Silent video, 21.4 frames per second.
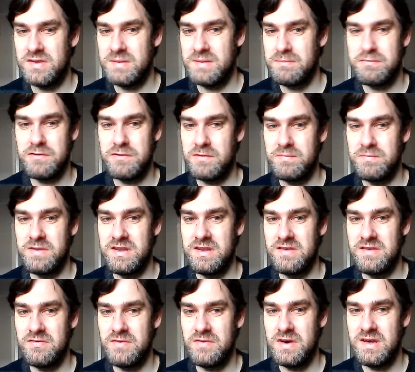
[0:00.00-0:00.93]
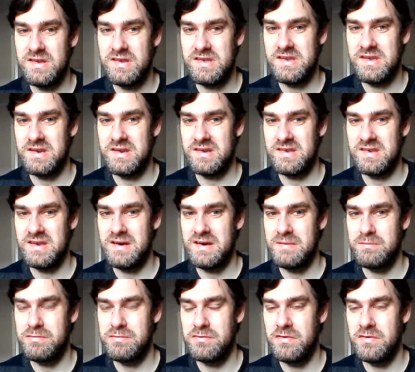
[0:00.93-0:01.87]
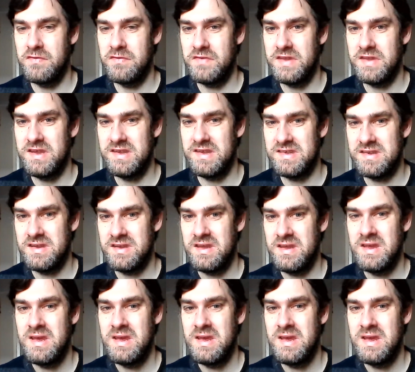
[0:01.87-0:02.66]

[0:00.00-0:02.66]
and probably the worst example of this,